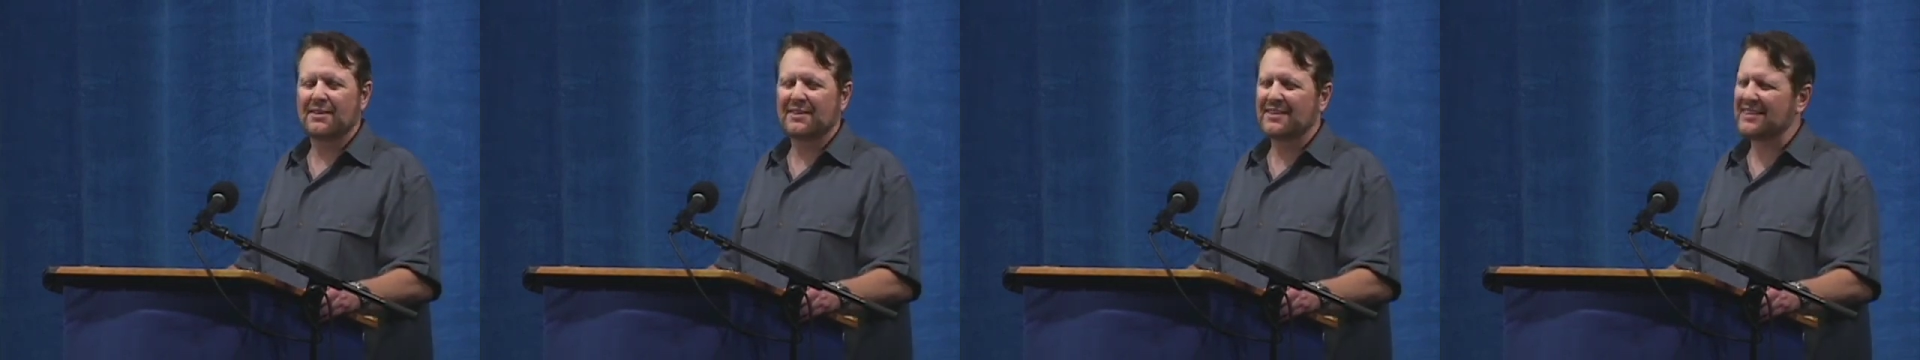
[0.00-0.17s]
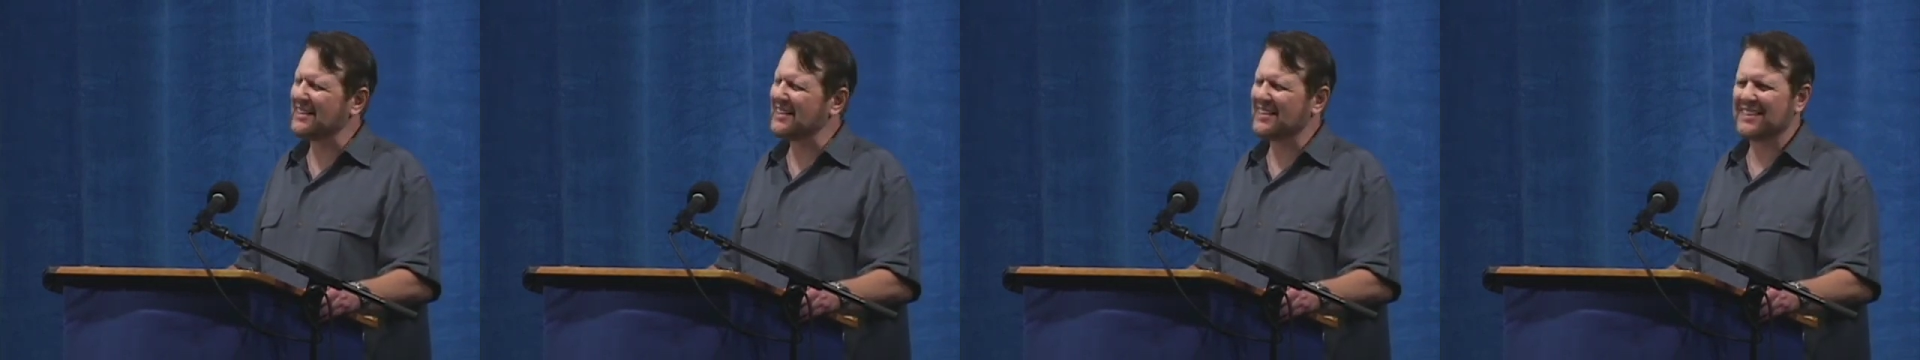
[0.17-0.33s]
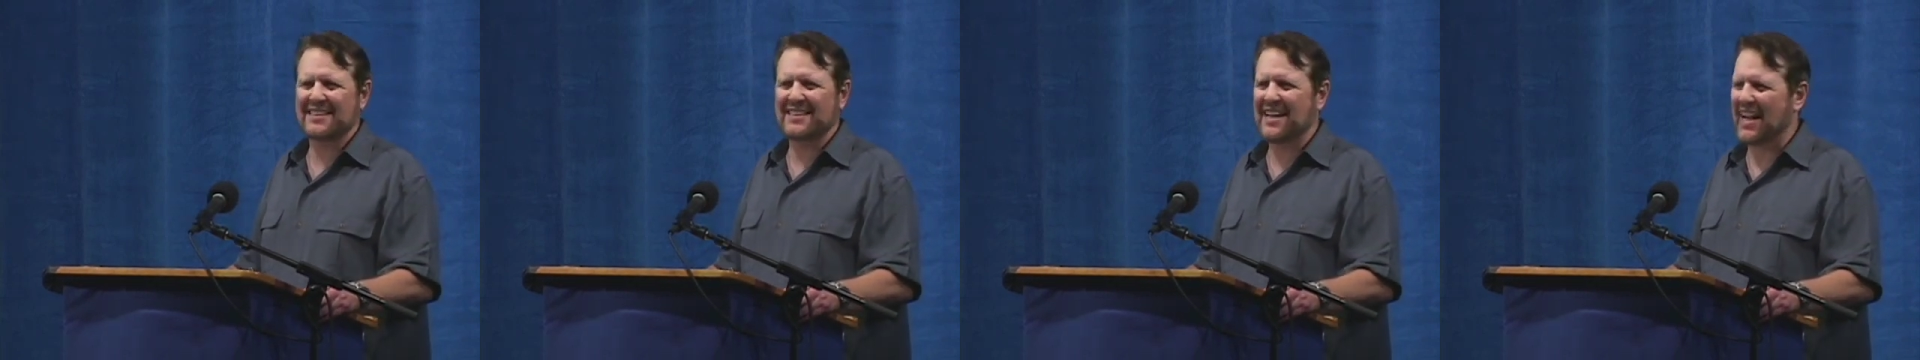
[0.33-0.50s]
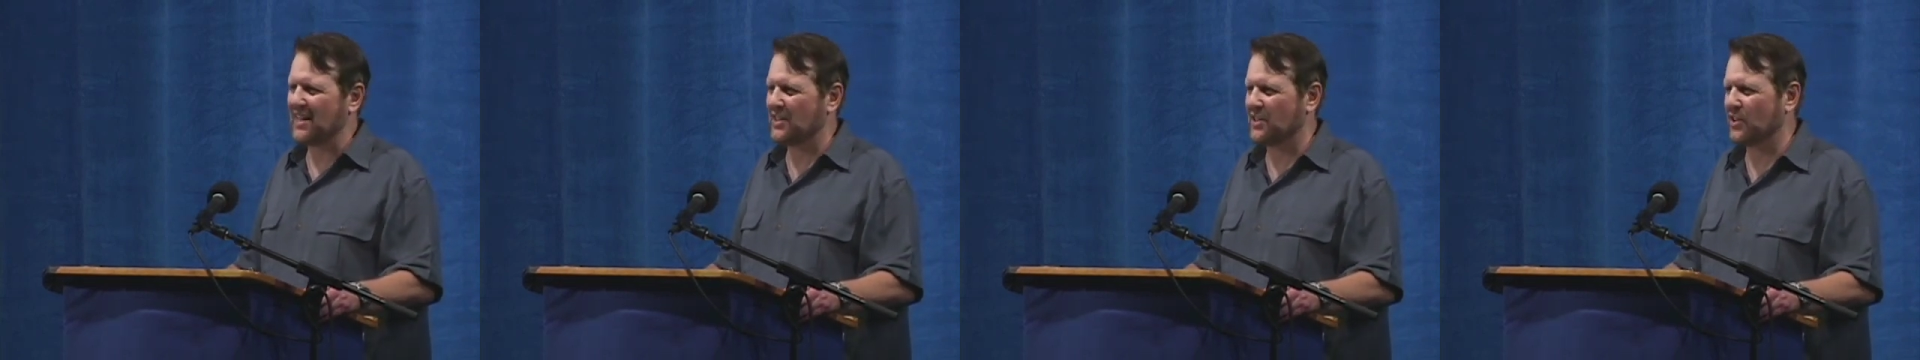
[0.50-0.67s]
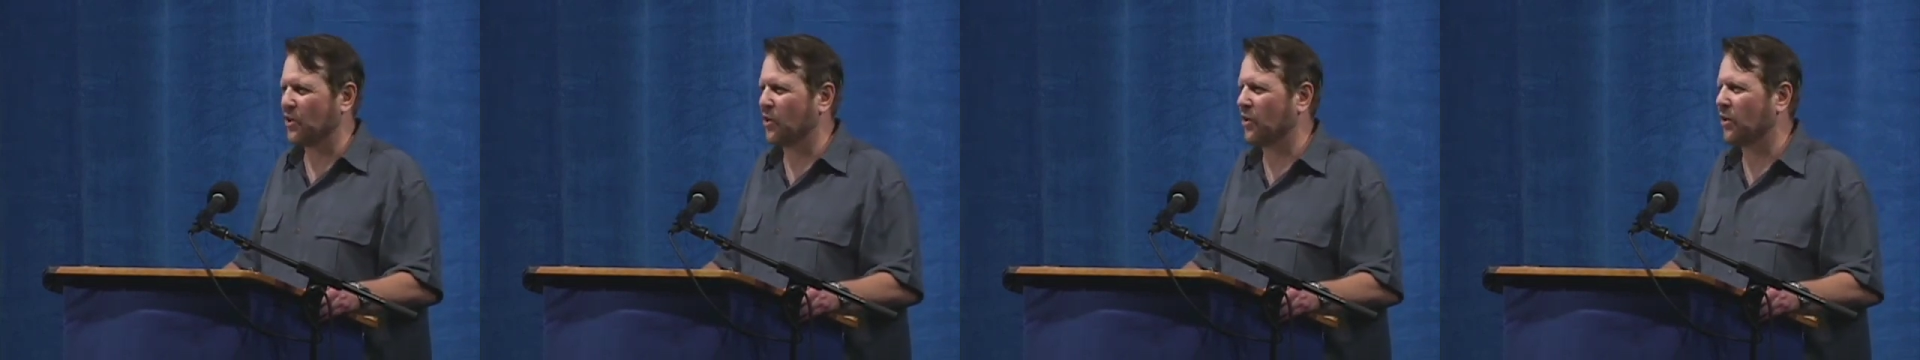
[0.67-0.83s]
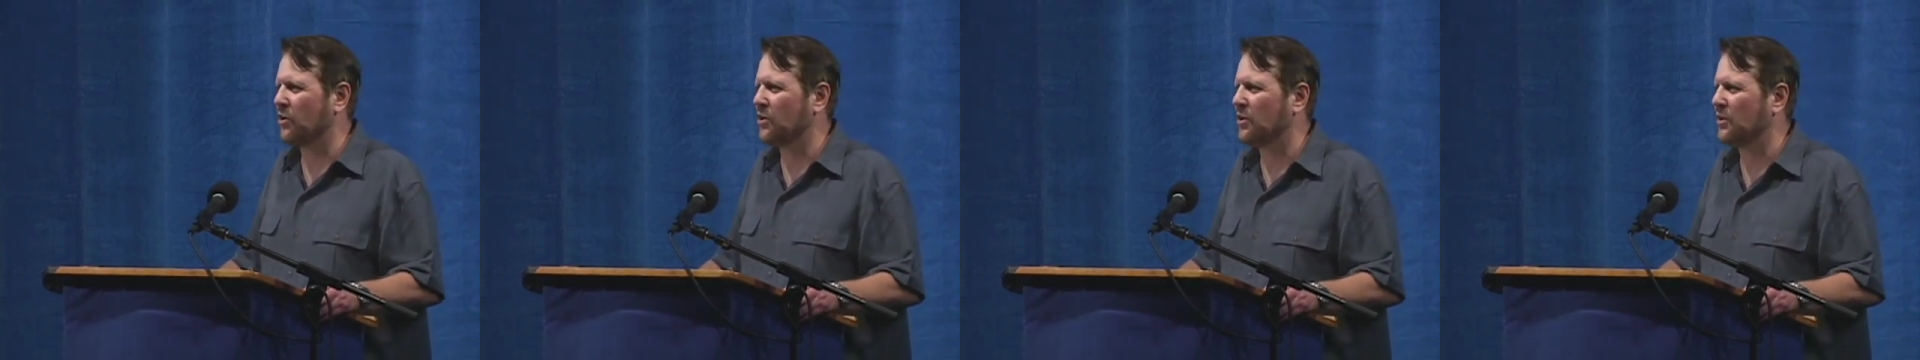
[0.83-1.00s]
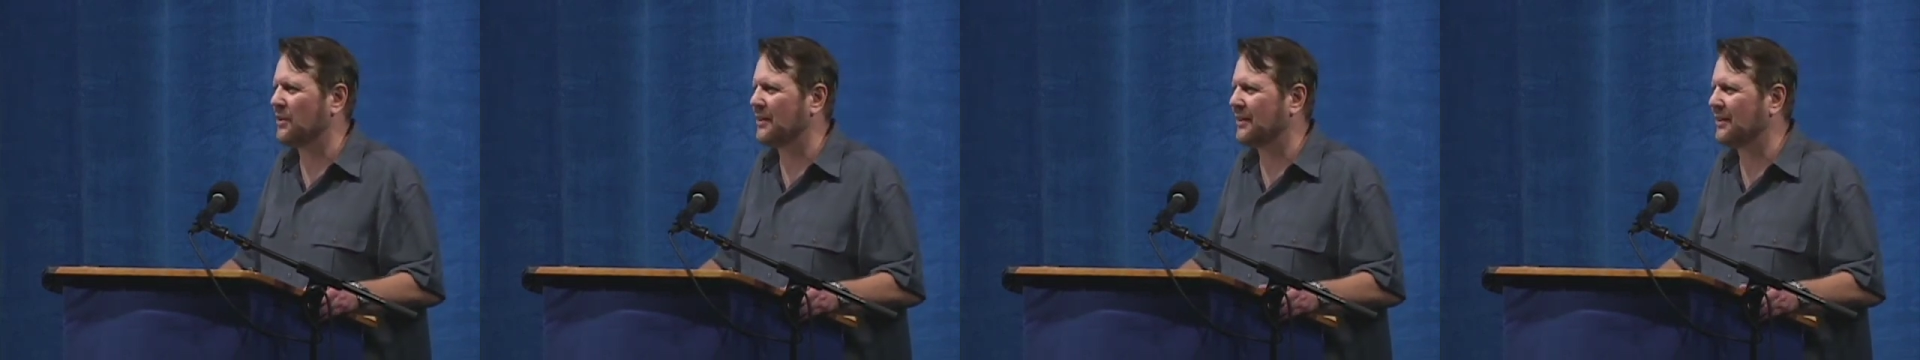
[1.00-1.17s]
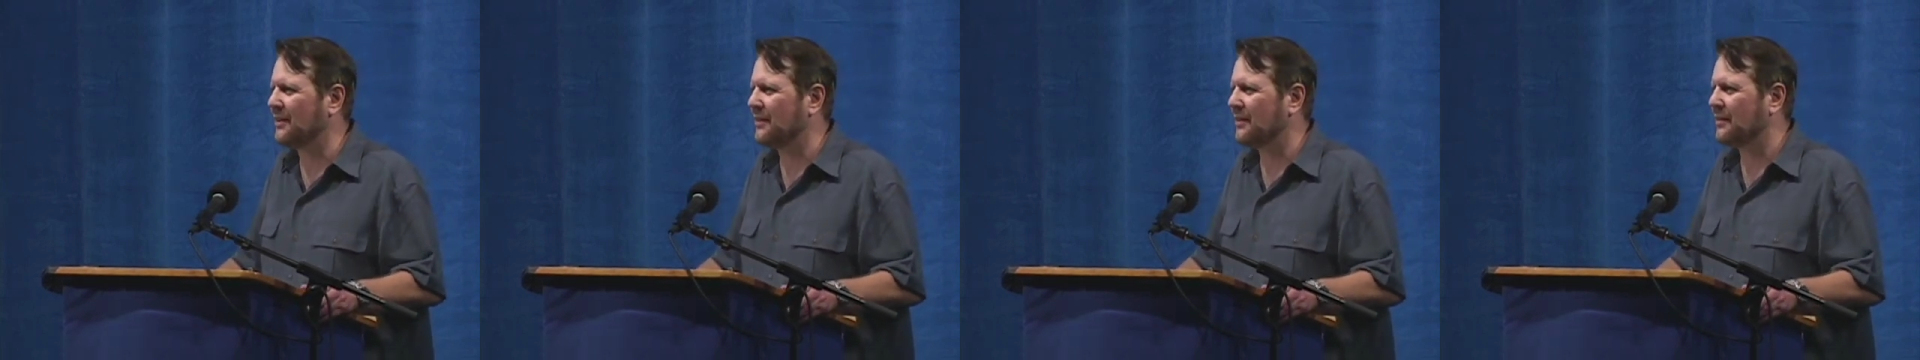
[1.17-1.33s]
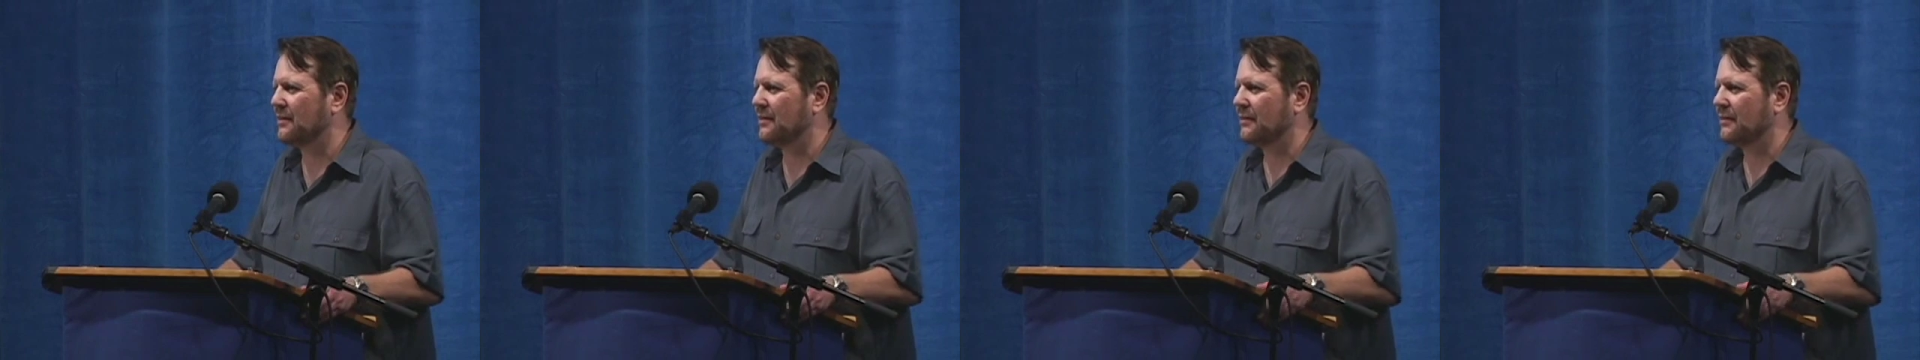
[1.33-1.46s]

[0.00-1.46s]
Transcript: This is not your hood.